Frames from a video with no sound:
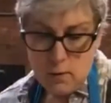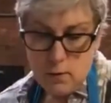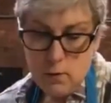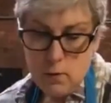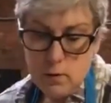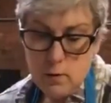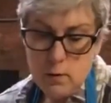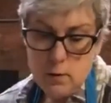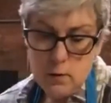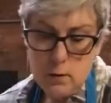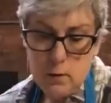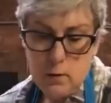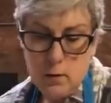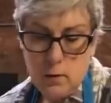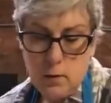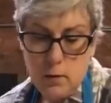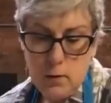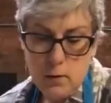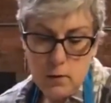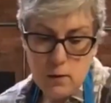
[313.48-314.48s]

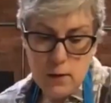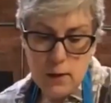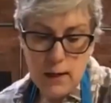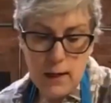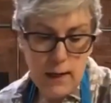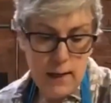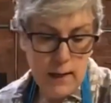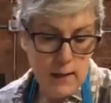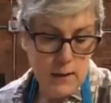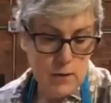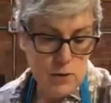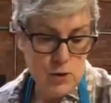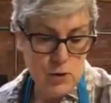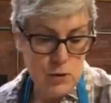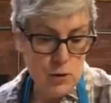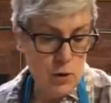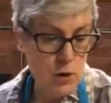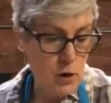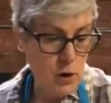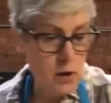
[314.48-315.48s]
an
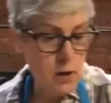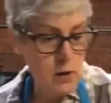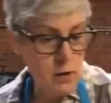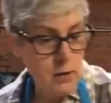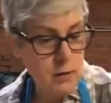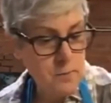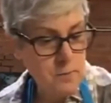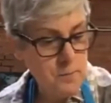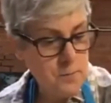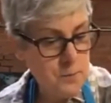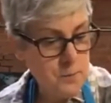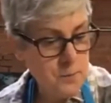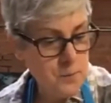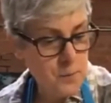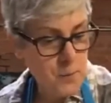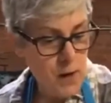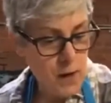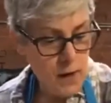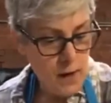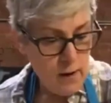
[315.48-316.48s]
aged look.
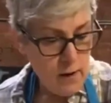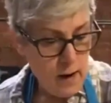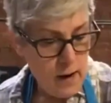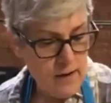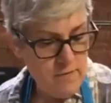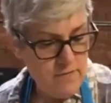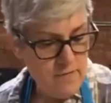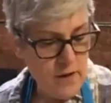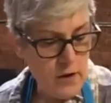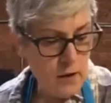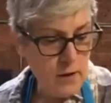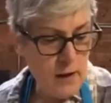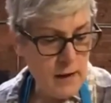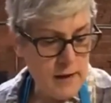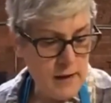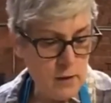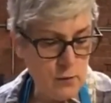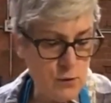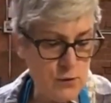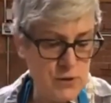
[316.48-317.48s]
I
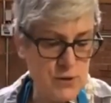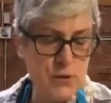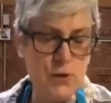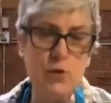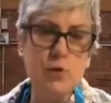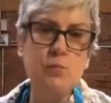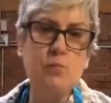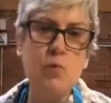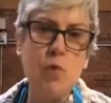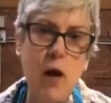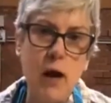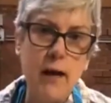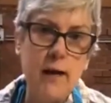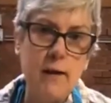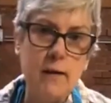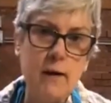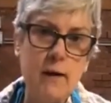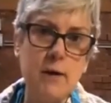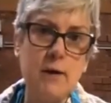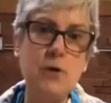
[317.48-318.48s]
felt like it was too
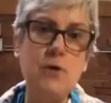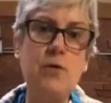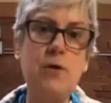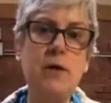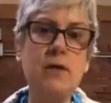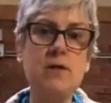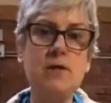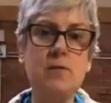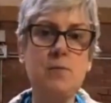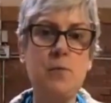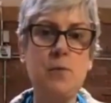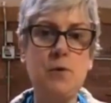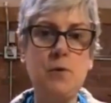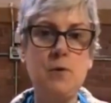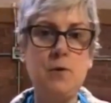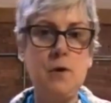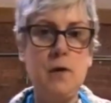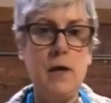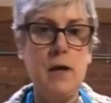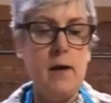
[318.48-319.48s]
bright and
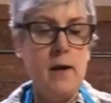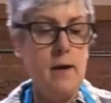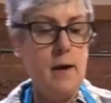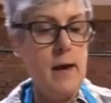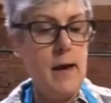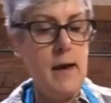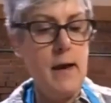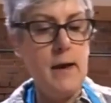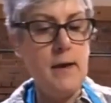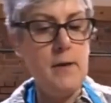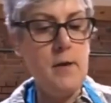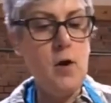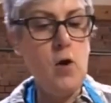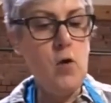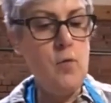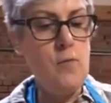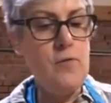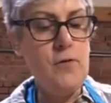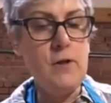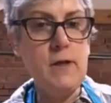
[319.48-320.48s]
crisp,
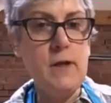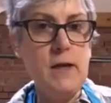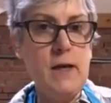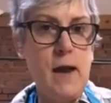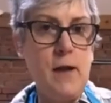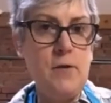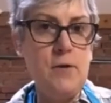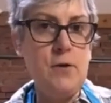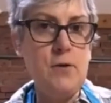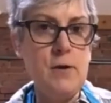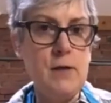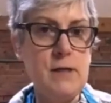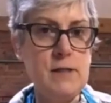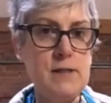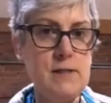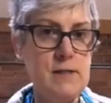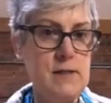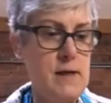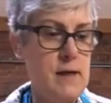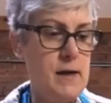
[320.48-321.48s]
and hopefully now
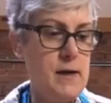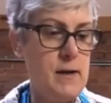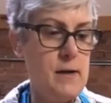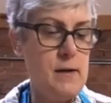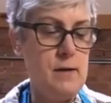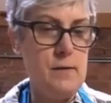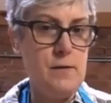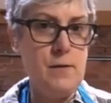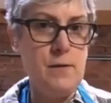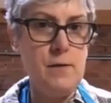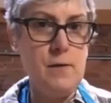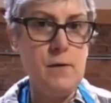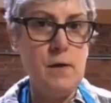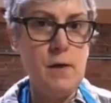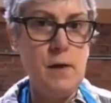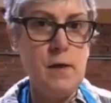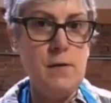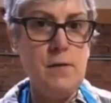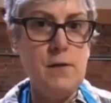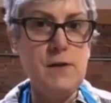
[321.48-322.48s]
you can see
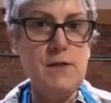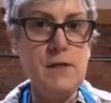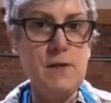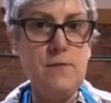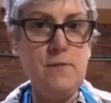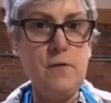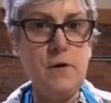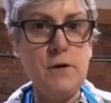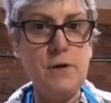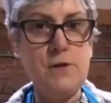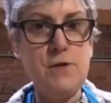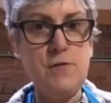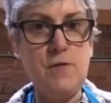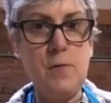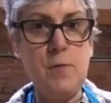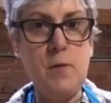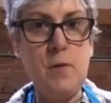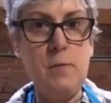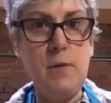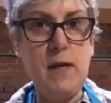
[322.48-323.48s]
the
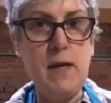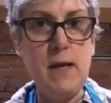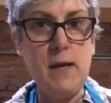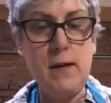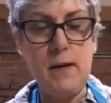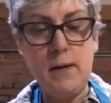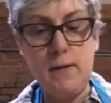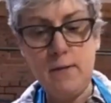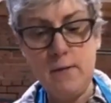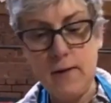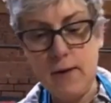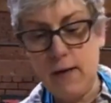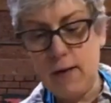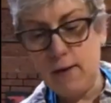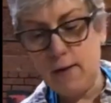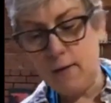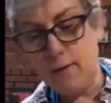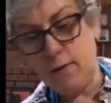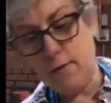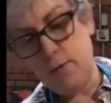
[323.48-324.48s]
difference from the
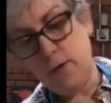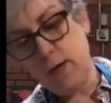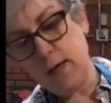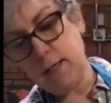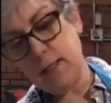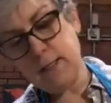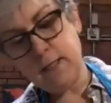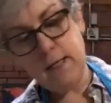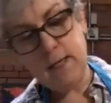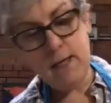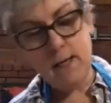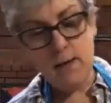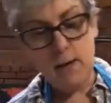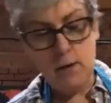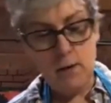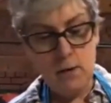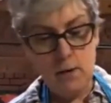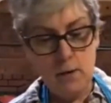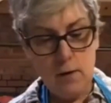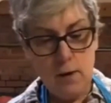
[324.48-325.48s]
beginning. The
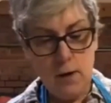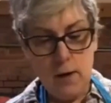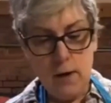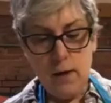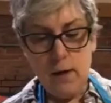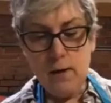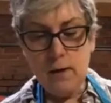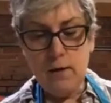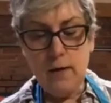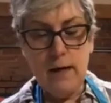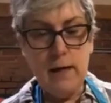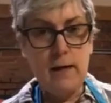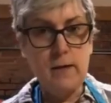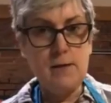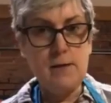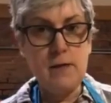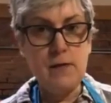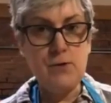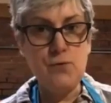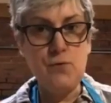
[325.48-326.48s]
antiquing
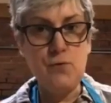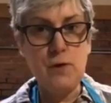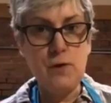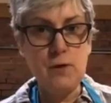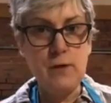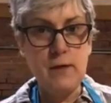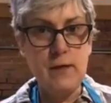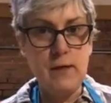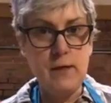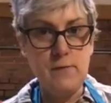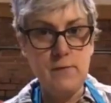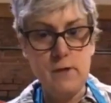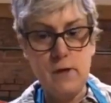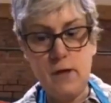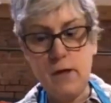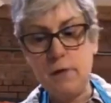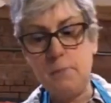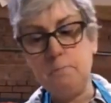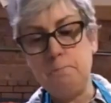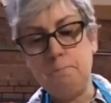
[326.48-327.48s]
glaze has
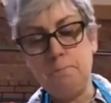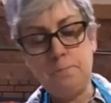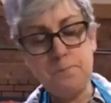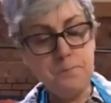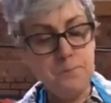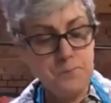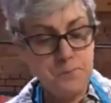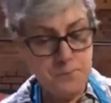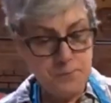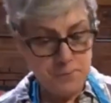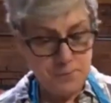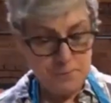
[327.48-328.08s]
really given it